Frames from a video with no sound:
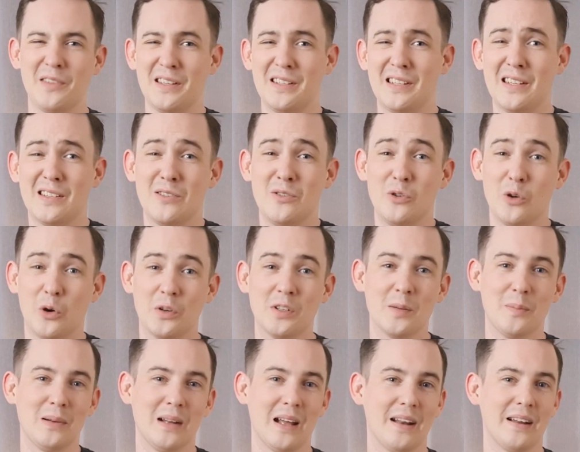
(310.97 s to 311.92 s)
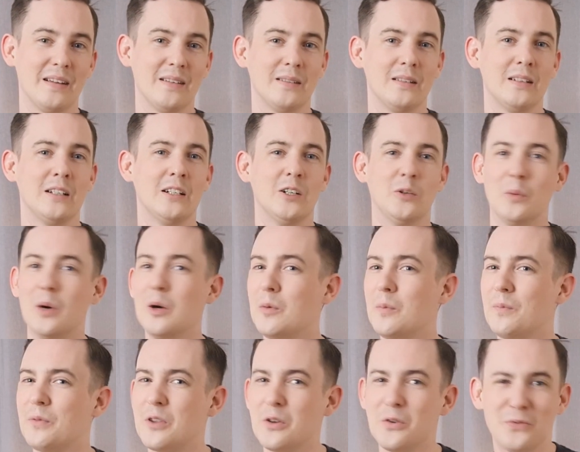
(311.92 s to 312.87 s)
that this is not a planet?
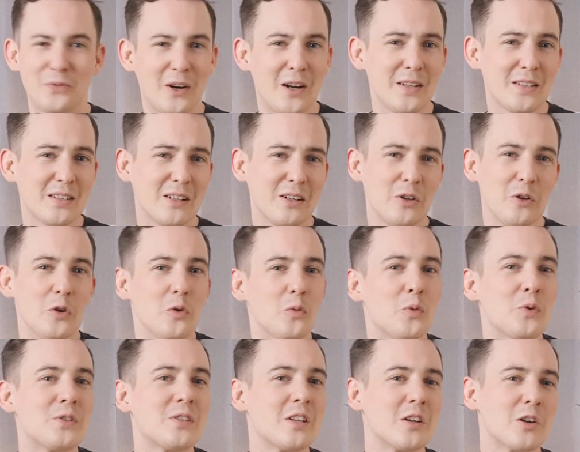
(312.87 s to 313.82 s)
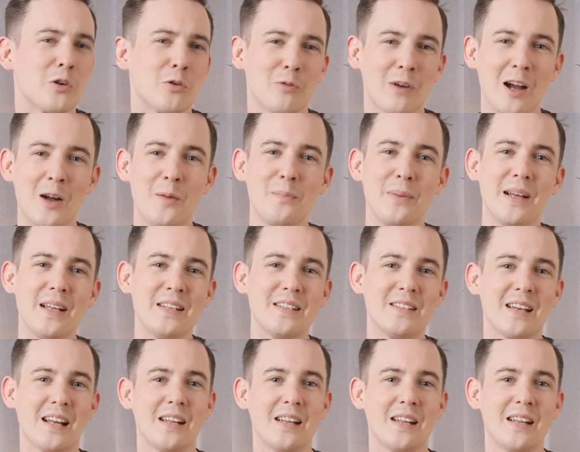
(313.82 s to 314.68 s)
Well, the first clue was that ground-based